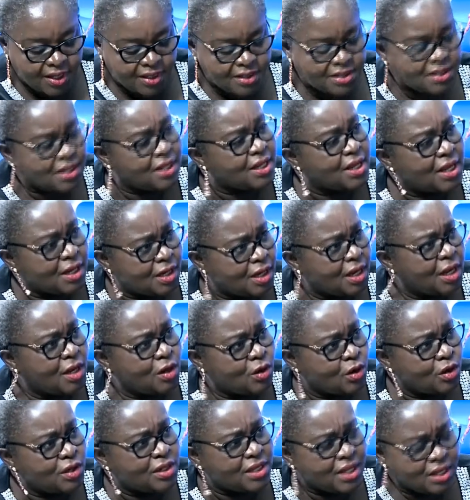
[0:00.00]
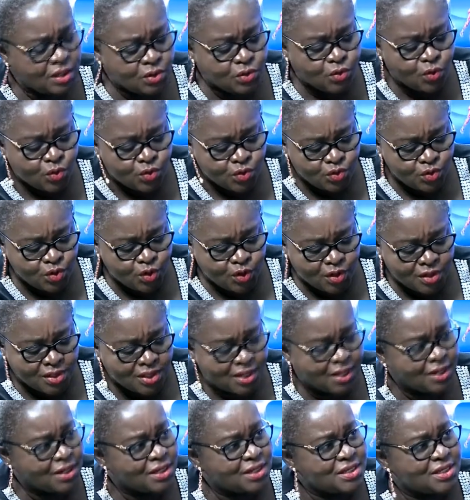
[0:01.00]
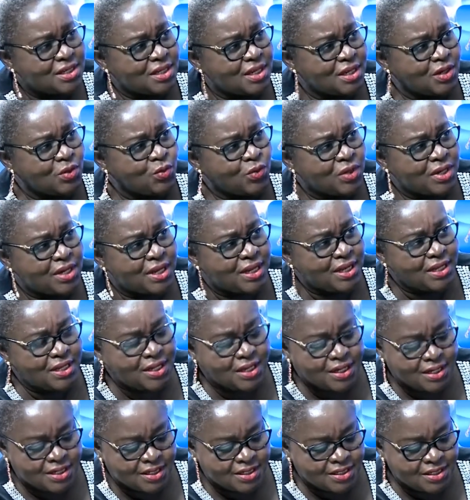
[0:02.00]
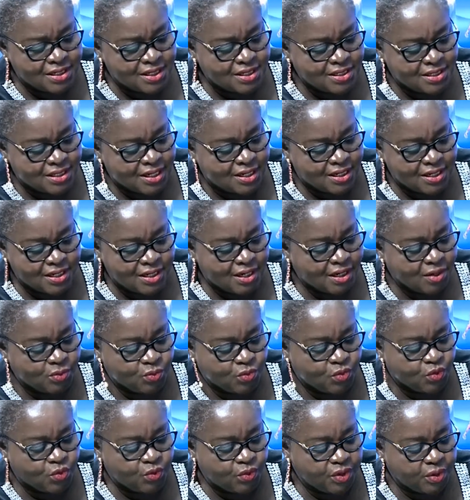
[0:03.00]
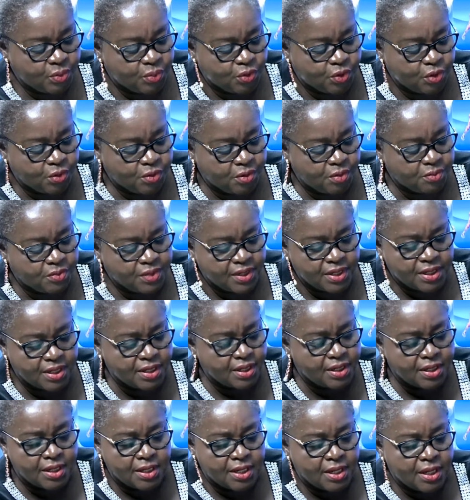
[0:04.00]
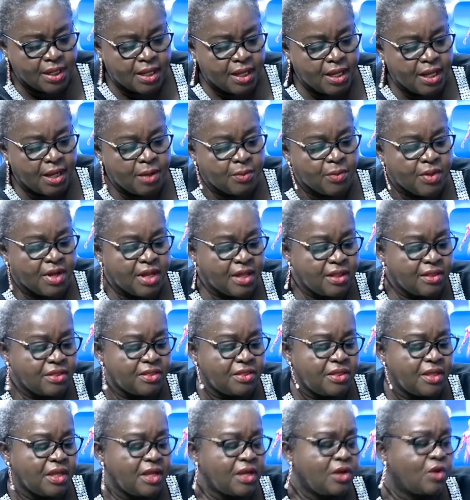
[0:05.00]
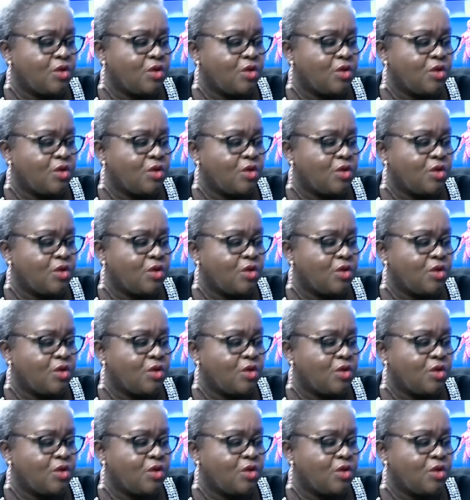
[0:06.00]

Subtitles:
there is a lot that goes on then, isn't it, with kidney disease than we probably can